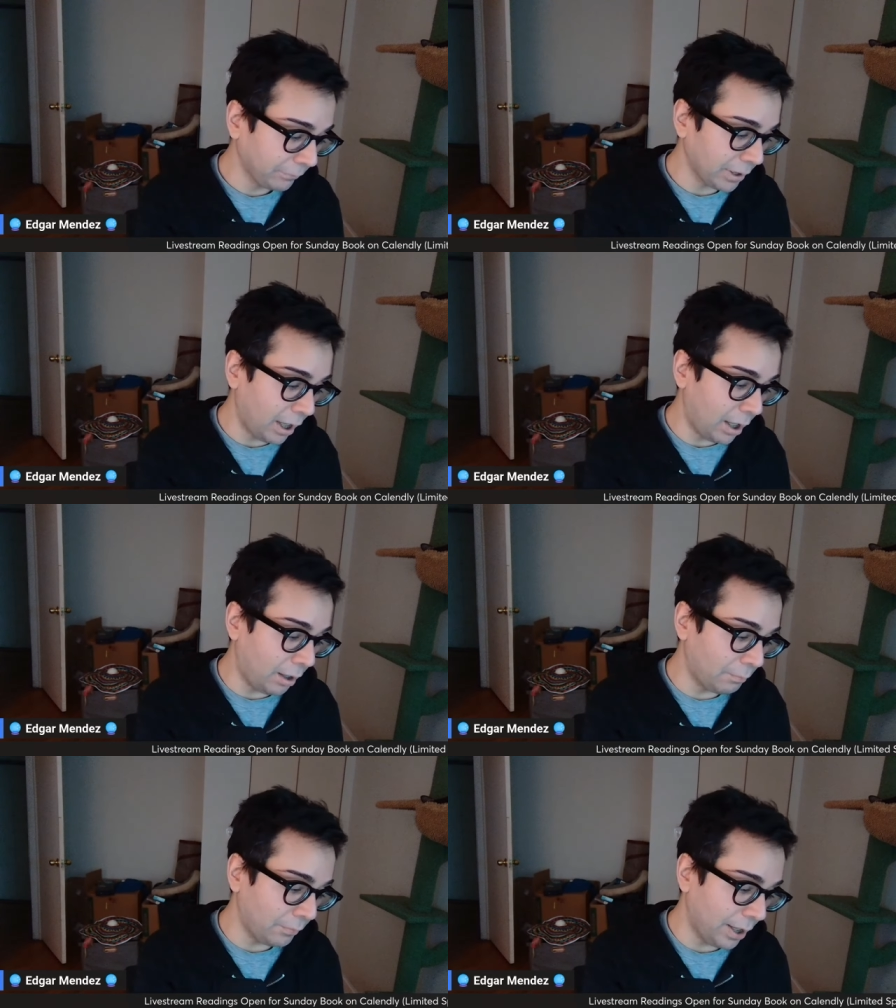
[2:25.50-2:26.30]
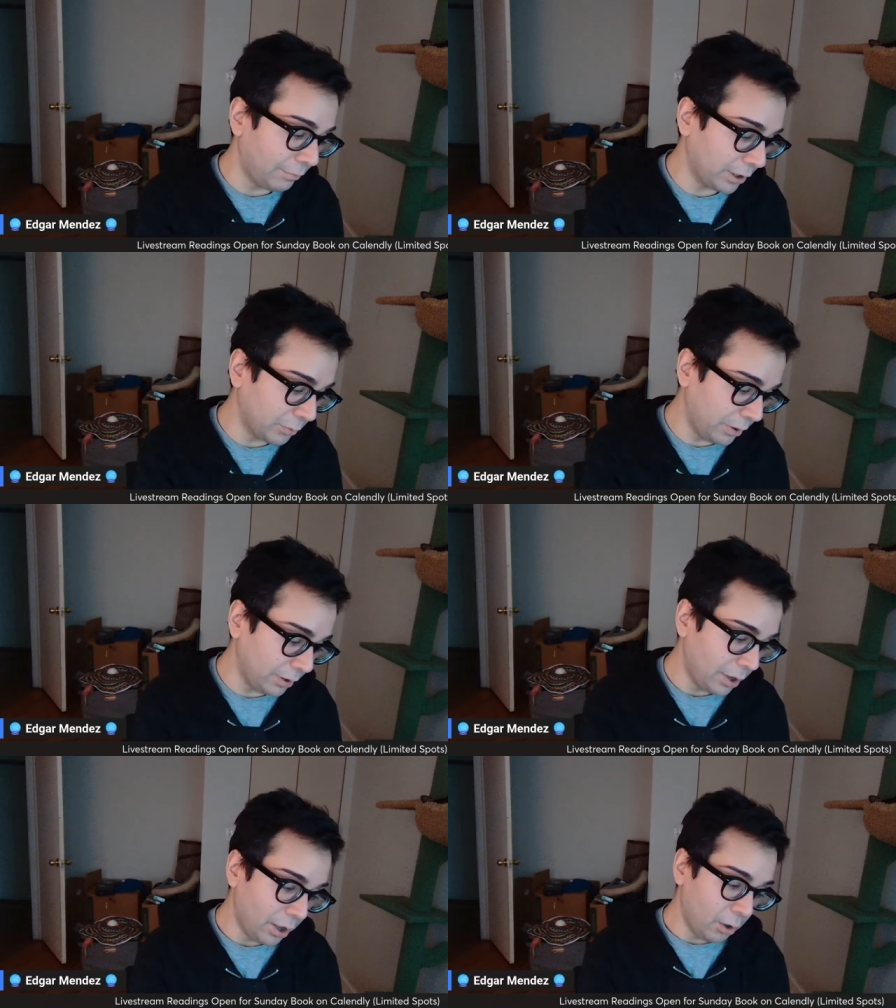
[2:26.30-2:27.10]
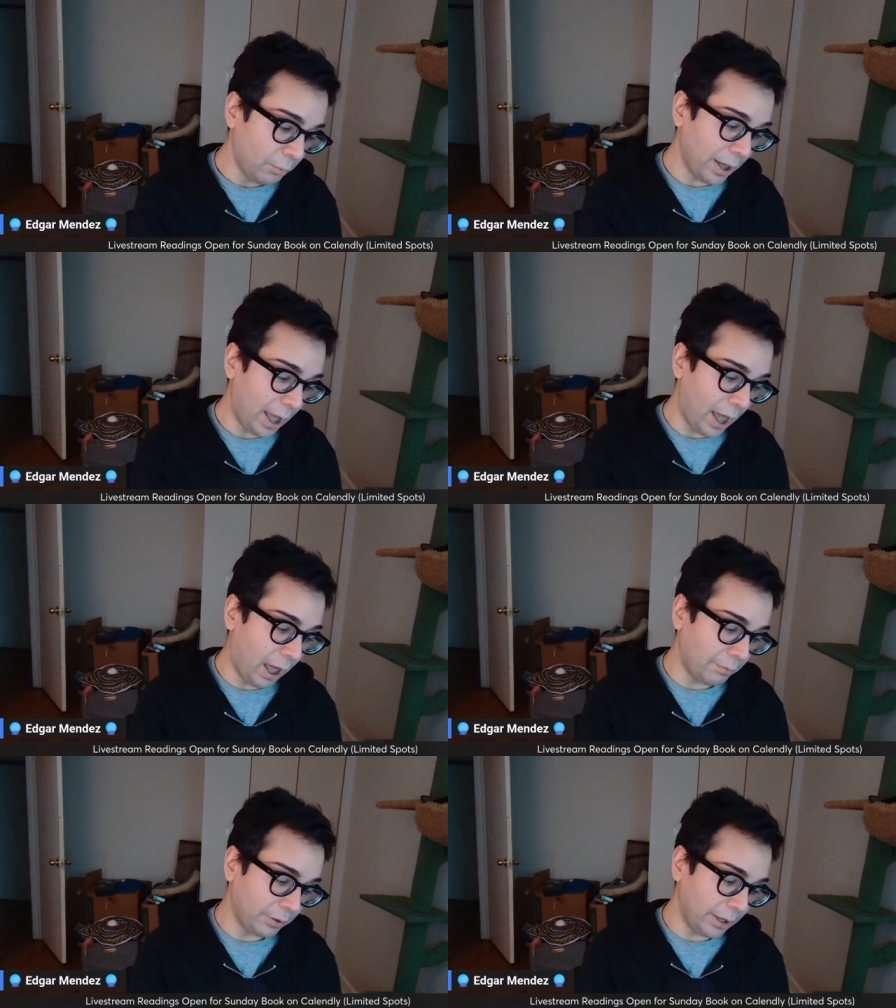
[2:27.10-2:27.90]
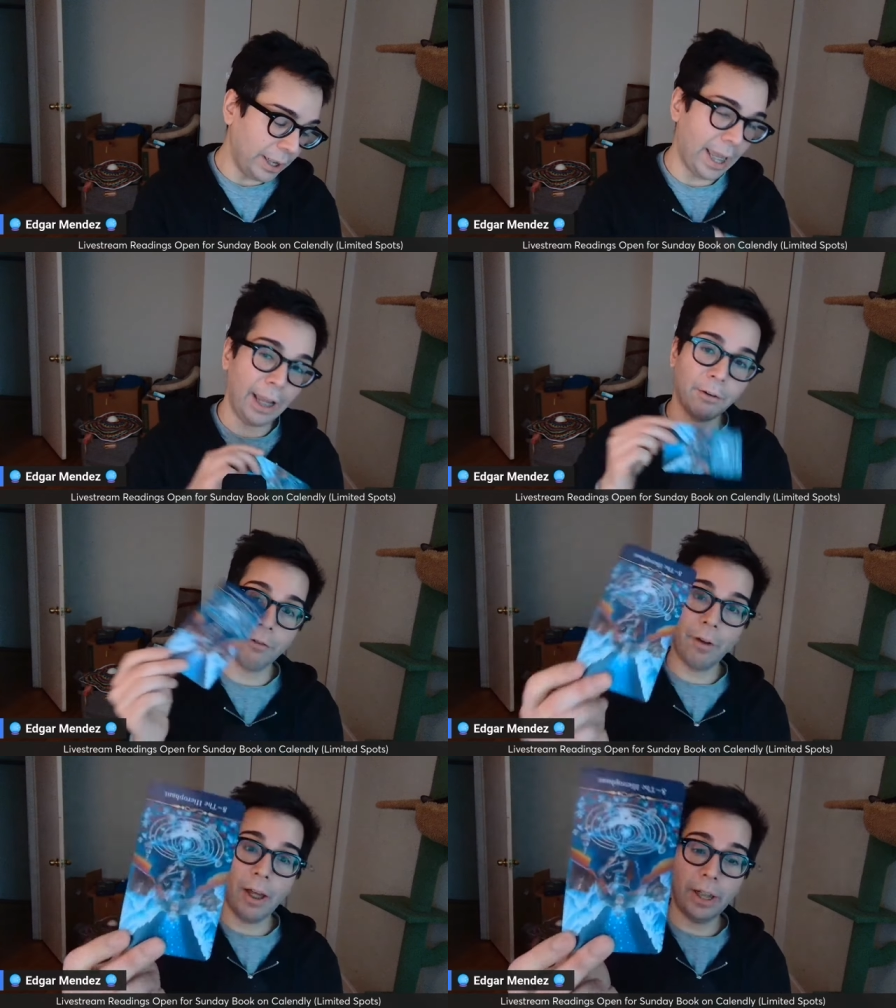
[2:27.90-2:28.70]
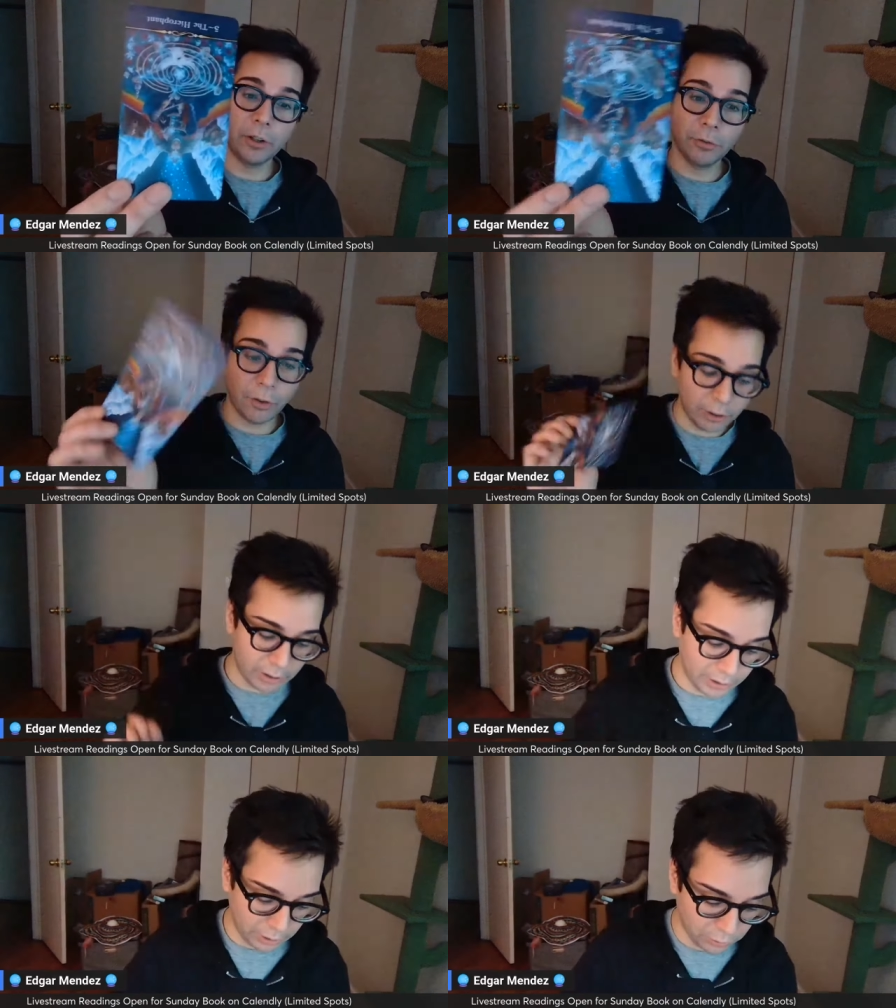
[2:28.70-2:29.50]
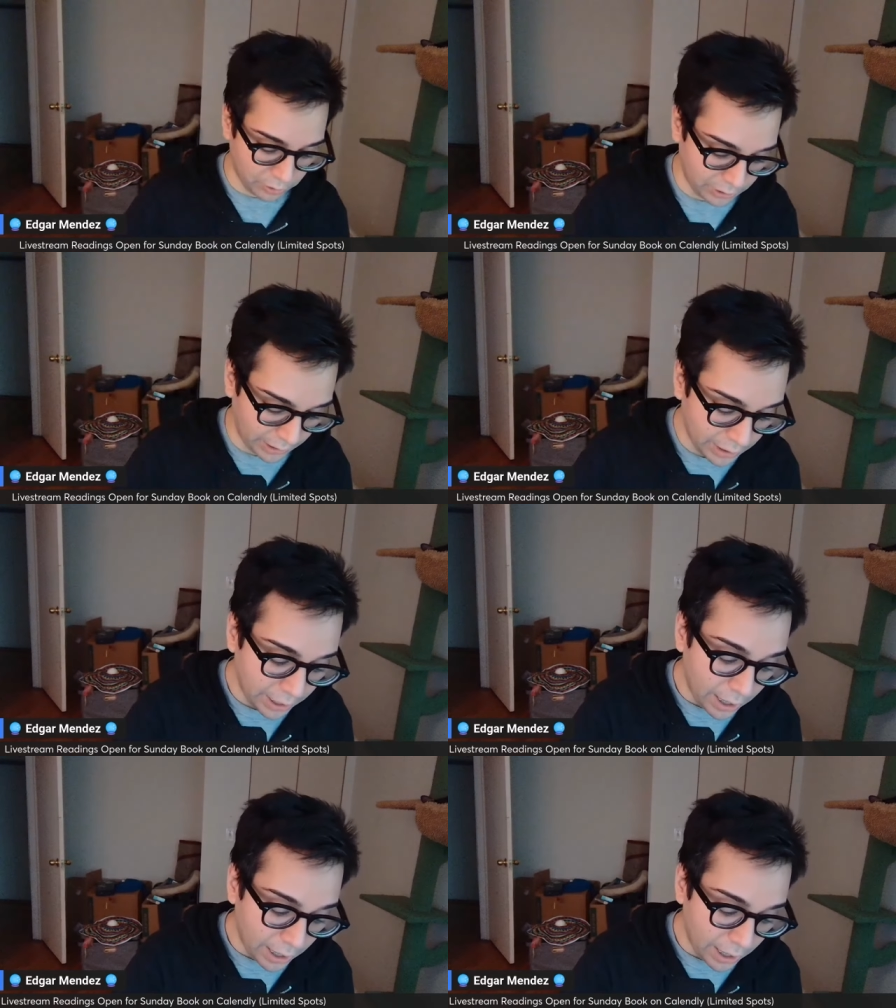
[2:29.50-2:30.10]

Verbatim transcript: Um, we have this one we have the Hierophant in its reverse. Interesting.